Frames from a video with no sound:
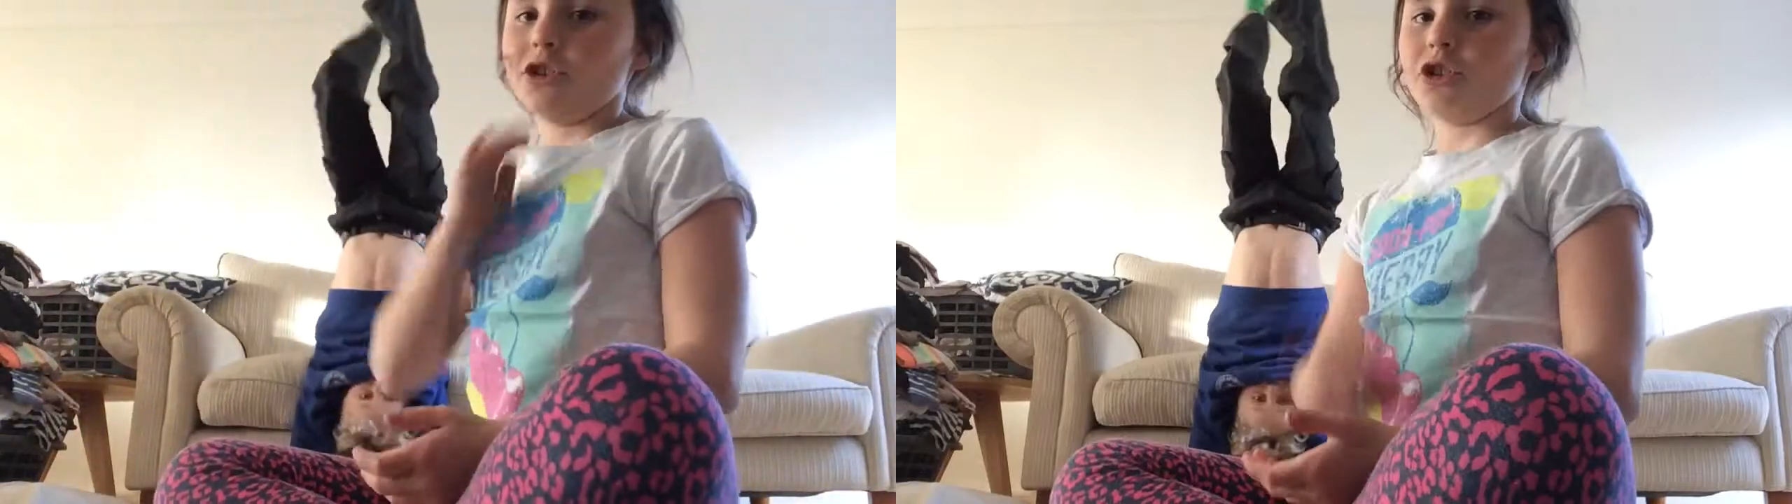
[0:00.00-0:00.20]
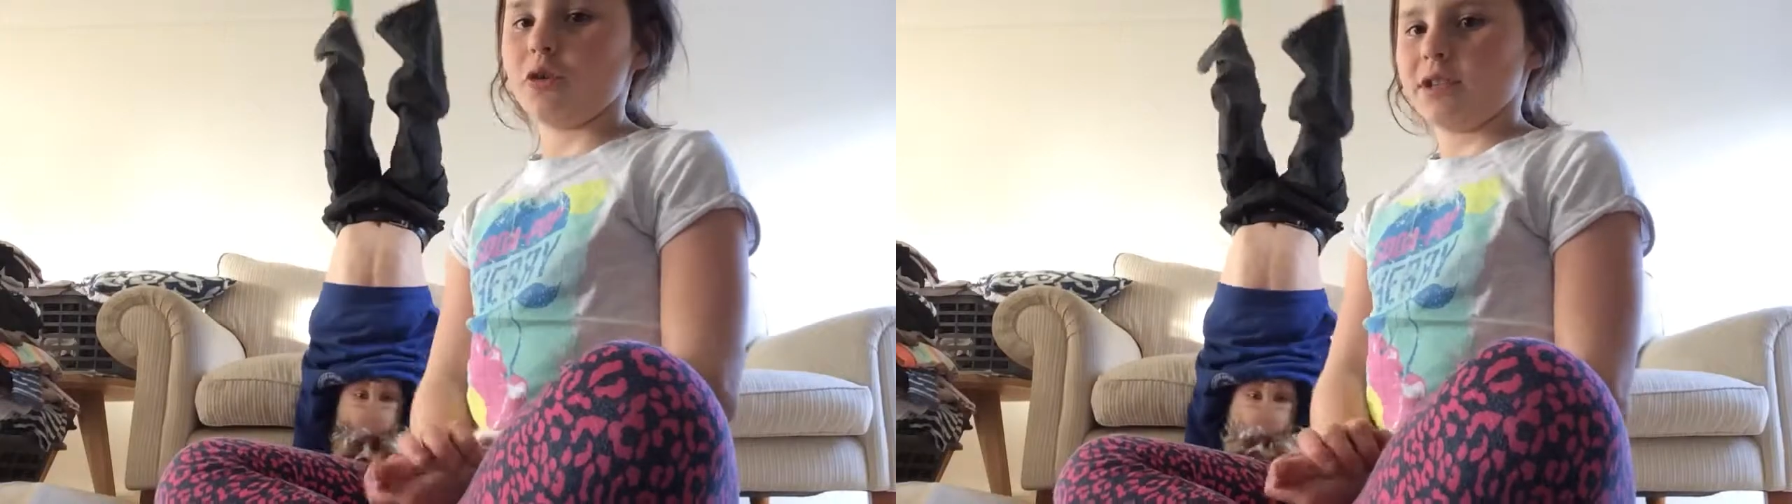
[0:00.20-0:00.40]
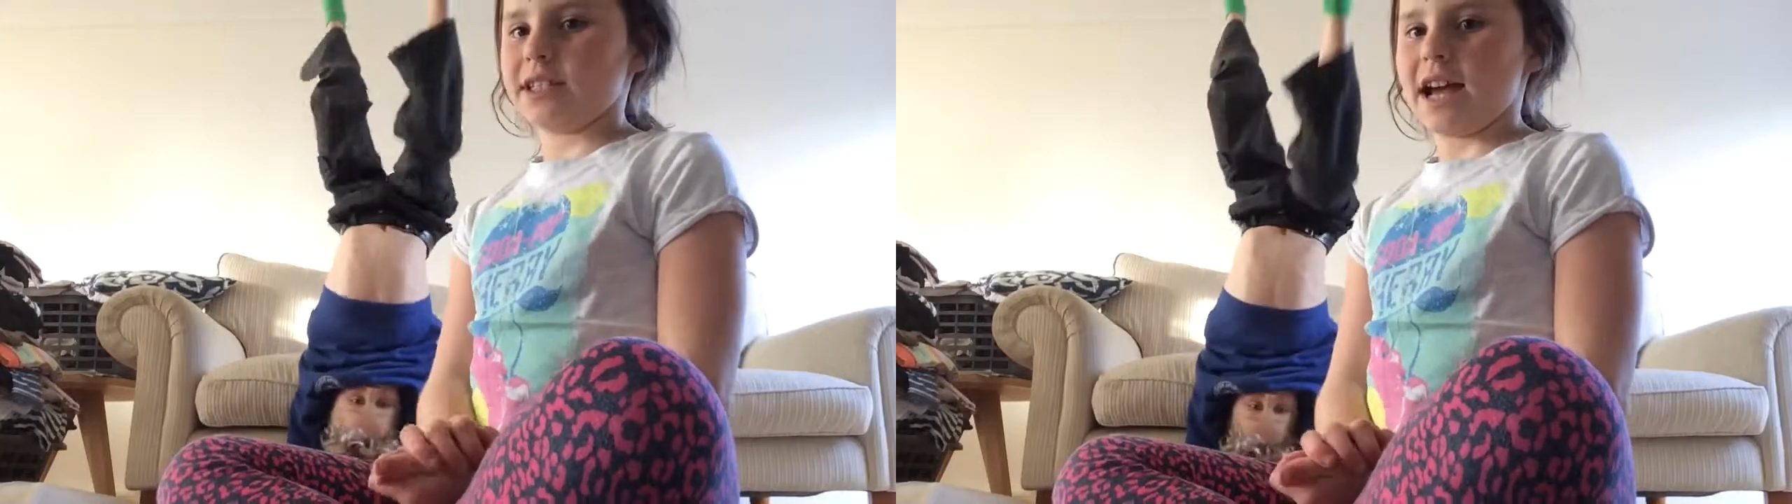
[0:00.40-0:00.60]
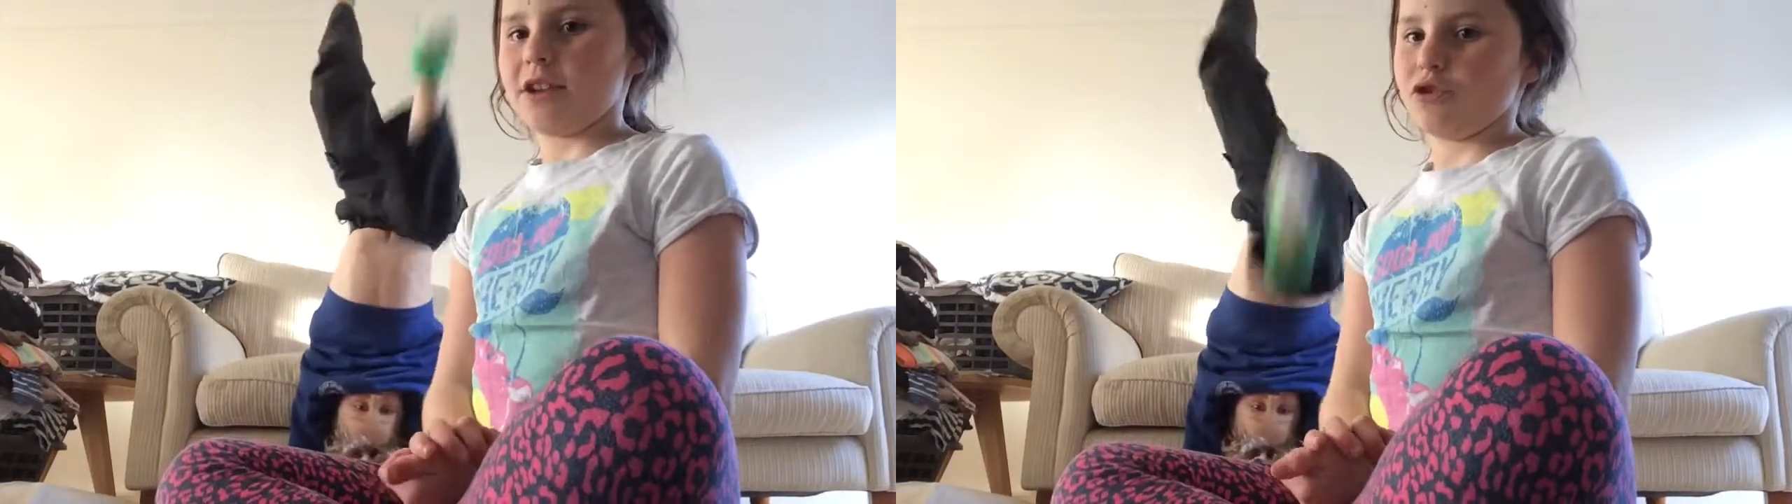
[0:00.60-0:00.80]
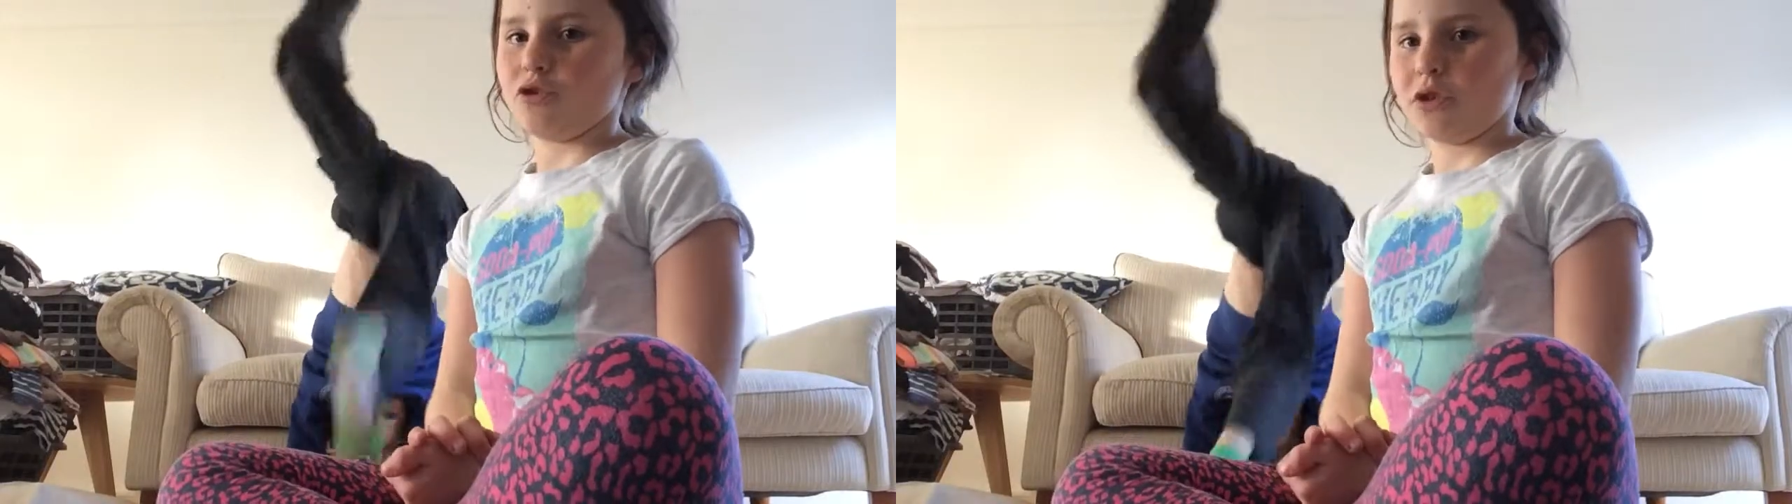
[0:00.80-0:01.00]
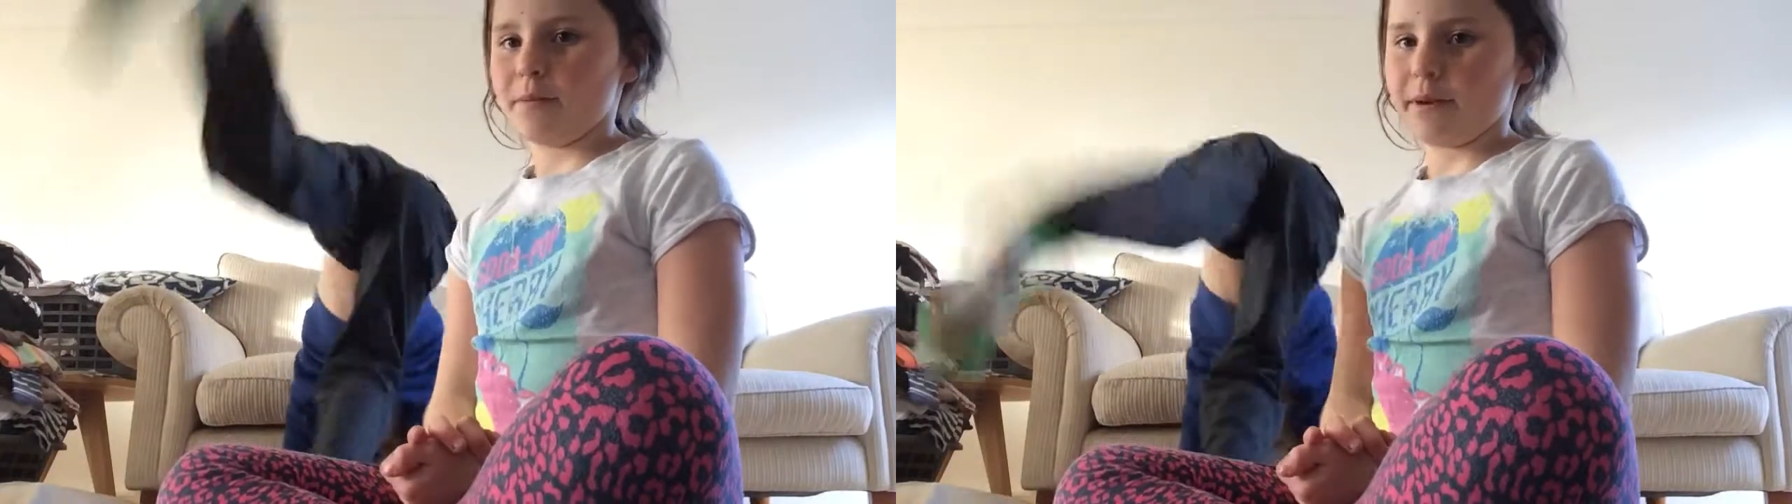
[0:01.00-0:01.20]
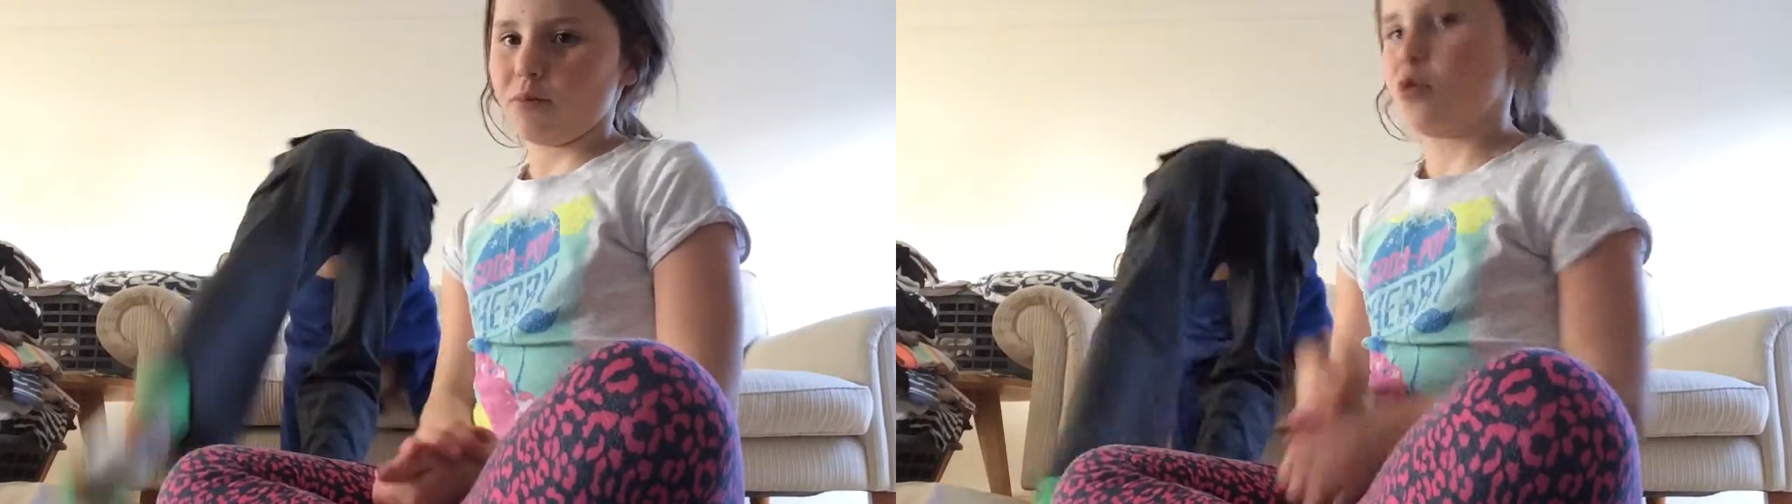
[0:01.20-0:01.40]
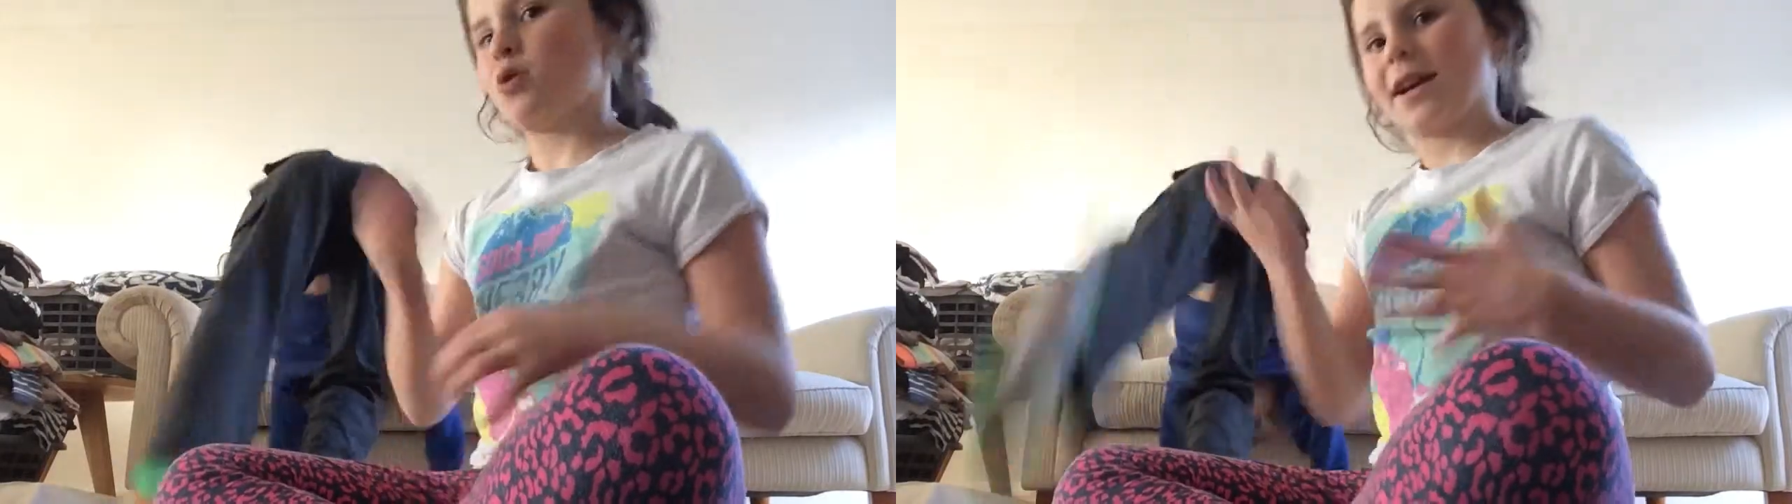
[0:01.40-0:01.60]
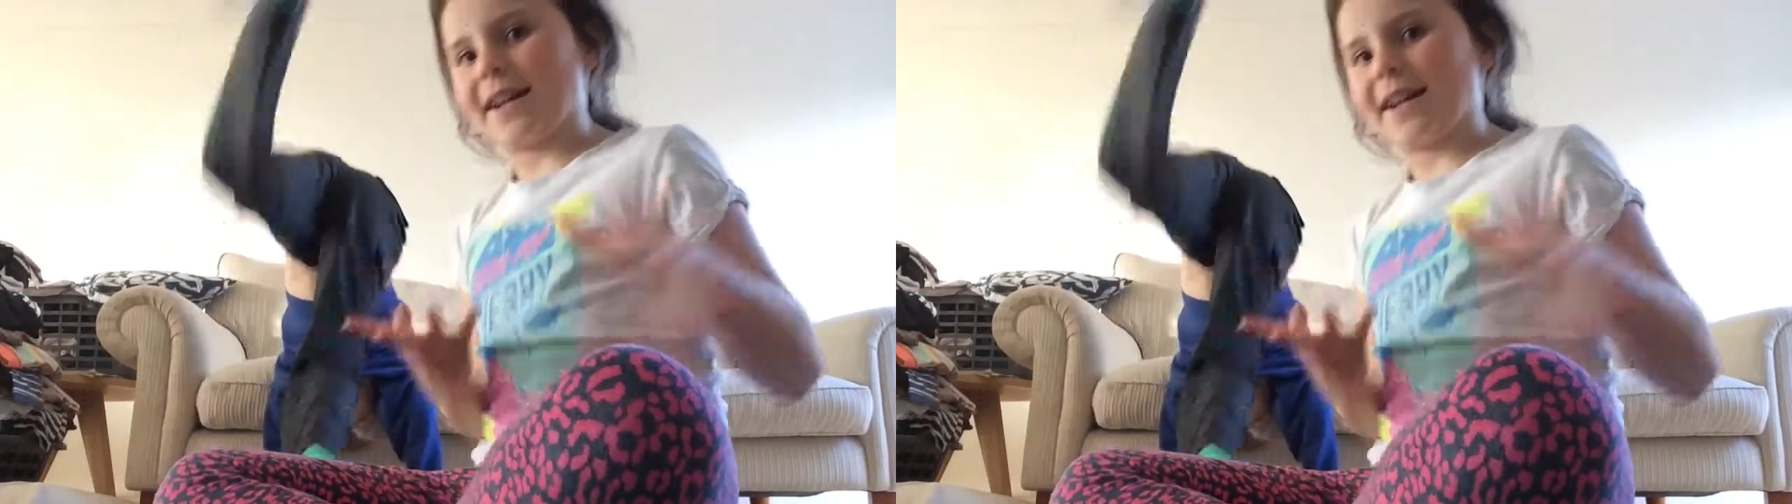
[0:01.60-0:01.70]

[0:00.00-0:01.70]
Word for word: shoulder stand or some people call it